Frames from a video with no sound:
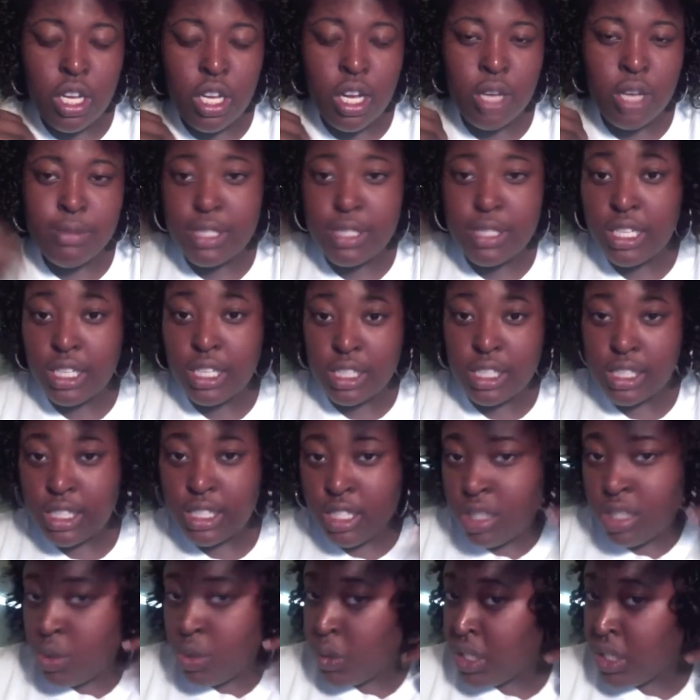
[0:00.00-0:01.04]
Senegalese
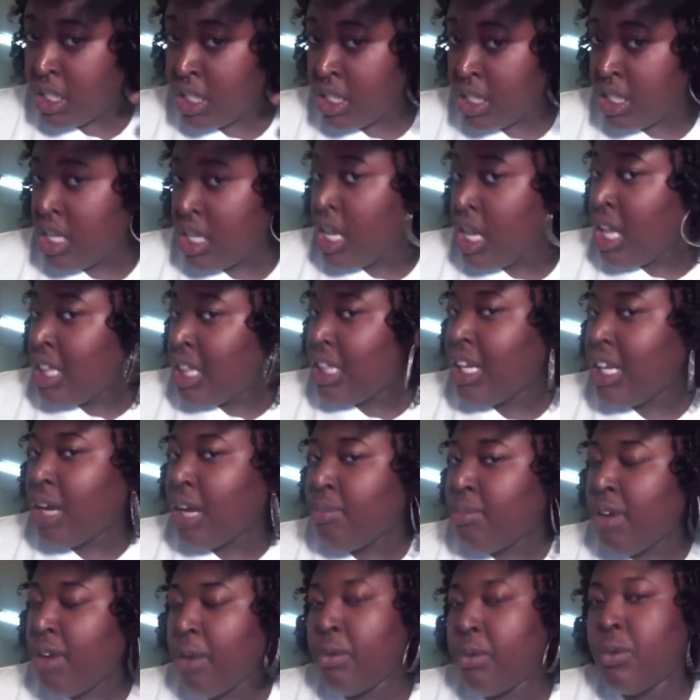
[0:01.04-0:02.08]
twist, then I'll
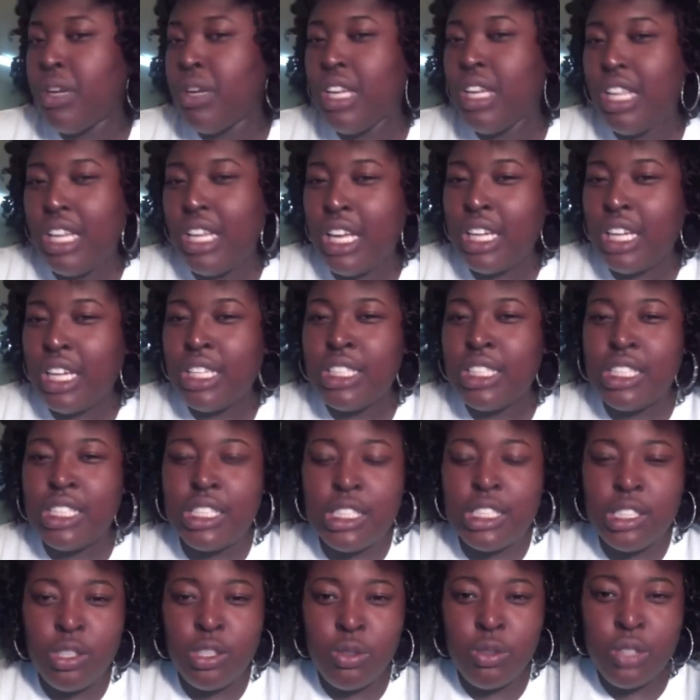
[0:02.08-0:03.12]
probably get like a
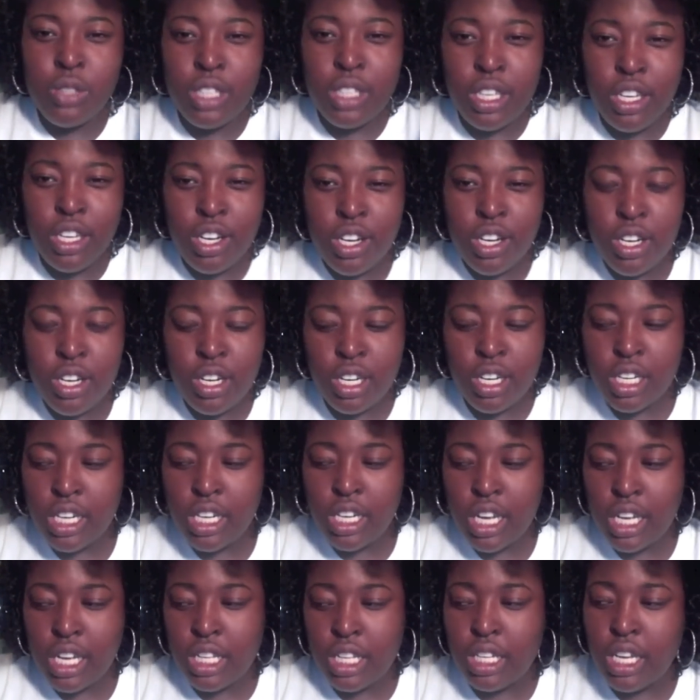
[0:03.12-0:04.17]
silkier
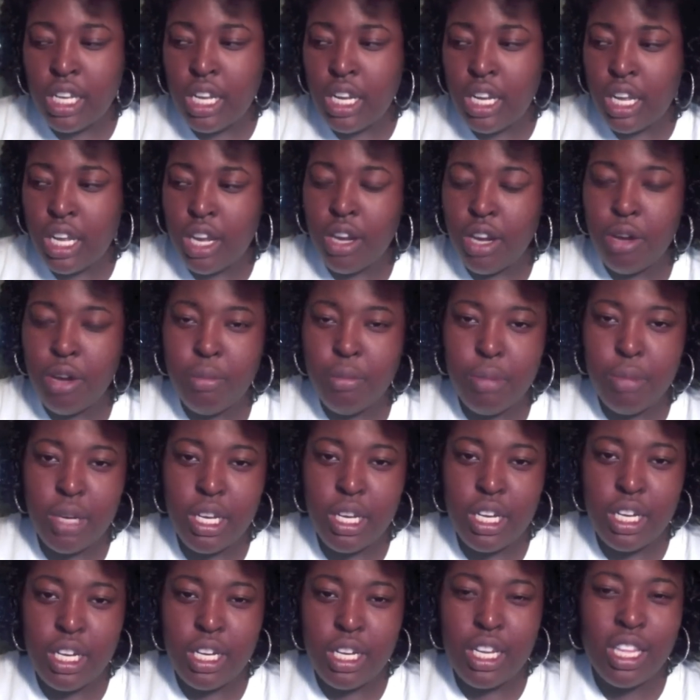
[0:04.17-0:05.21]
Kanekalon hair,
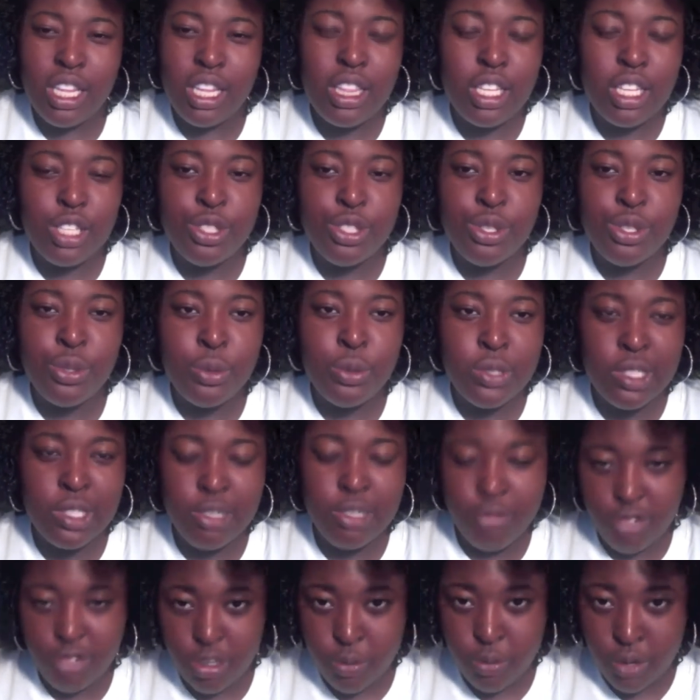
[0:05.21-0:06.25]
but nothing too
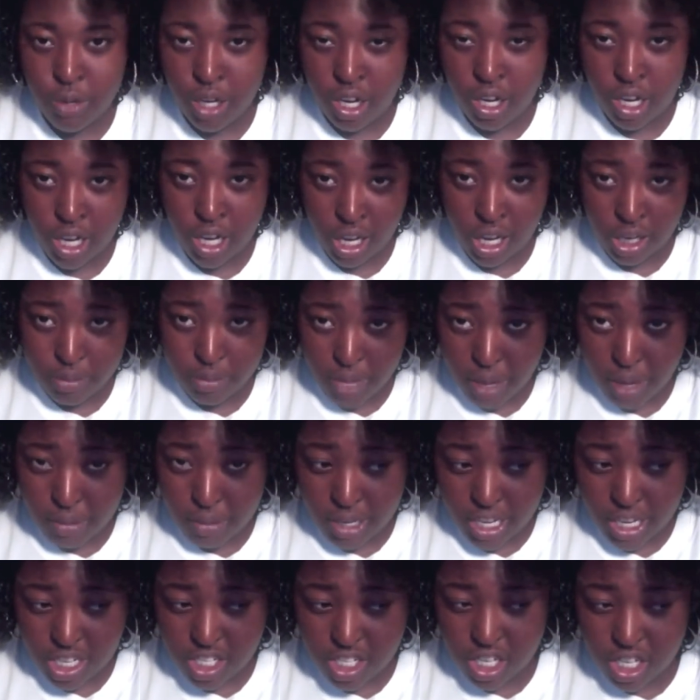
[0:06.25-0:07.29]
slippery where you're not gonna be able to
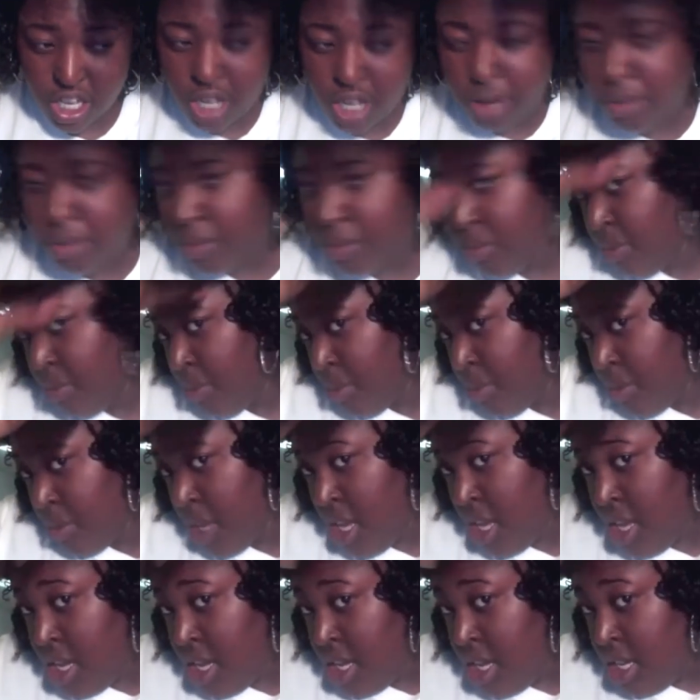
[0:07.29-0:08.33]
catch your hair.
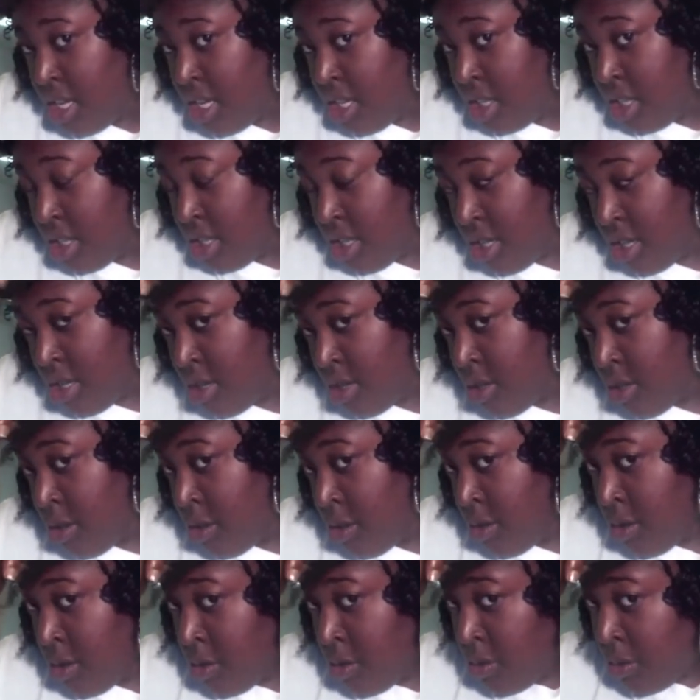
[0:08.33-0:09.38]

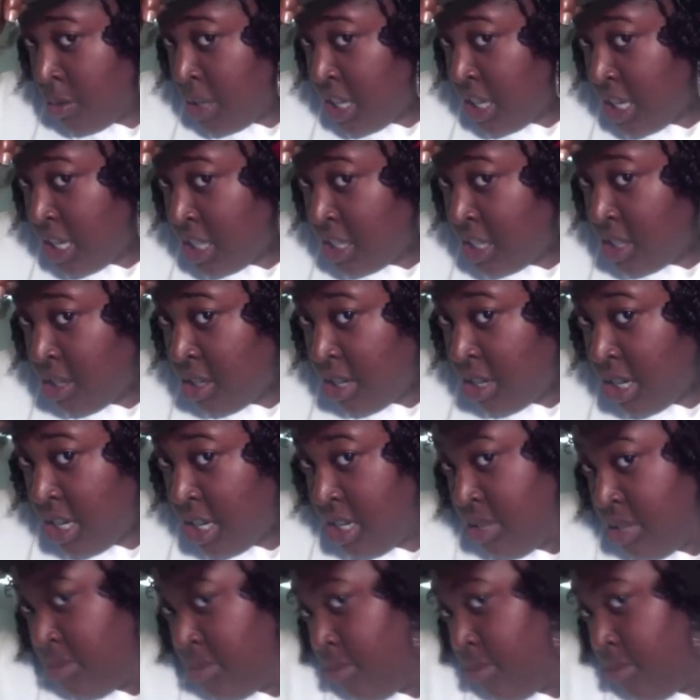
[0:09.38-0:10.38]
So we can get started.